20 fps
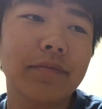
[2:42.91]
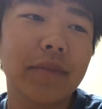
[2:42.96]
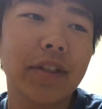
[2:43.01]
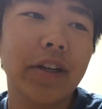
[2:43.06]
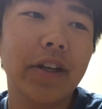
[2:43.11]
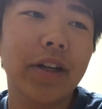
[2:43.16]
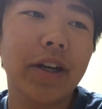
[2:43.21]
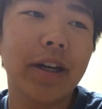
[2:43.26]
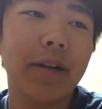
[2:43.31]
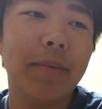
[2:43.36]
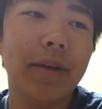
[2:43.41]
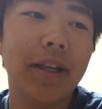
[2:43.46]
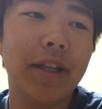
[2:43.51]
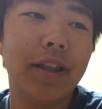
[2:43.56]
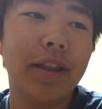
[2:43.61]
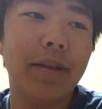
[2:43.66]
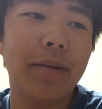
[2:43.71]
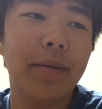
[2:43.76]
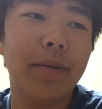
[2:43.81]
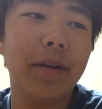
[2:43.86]
You're going to be
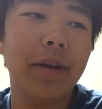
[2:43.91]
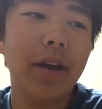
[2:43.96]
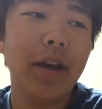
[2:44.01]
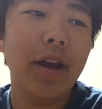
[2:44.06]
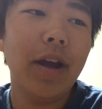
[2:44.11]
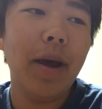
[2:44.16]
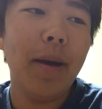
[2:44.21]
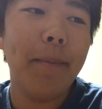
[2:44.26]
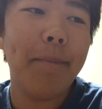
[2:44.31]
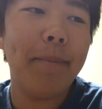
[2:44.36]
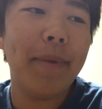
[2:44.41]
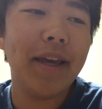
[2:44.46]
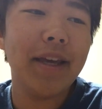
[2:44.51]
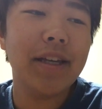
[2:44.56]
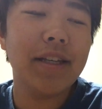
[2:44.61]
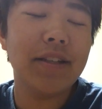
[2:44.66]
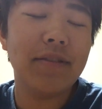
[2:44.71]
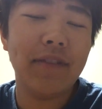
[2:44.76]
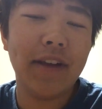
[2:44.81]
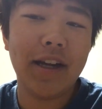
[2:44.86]
the
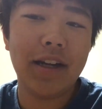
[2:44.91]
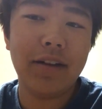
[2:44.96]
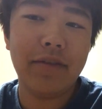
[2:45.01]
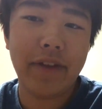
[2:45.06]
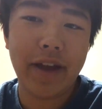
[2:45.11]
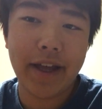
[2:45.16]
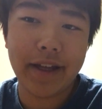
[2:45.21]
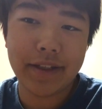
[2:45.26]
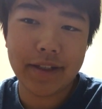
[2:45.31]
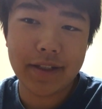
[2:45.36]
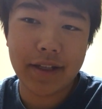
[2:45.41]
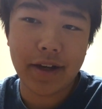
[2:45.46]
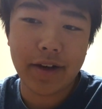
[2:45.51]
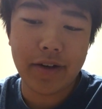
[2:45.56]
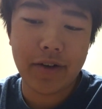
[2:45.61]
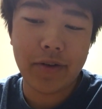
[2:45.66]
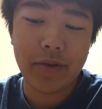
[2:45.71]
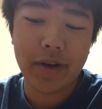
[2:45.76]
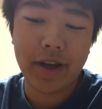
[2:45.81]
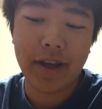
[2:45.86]
biggest fan of
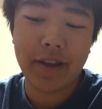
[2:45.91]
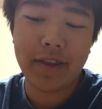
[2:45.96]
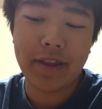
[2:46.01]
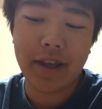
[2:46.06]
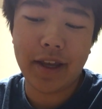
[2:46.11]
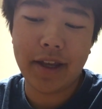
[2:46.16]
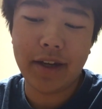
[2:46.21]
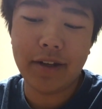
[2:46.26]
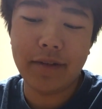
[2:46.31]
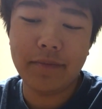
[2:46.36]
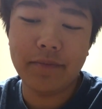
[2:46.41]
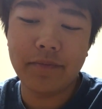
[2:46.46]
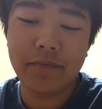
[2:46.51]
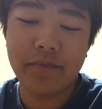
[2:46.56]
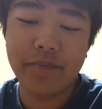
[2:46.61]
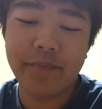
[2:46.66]
EXO, and then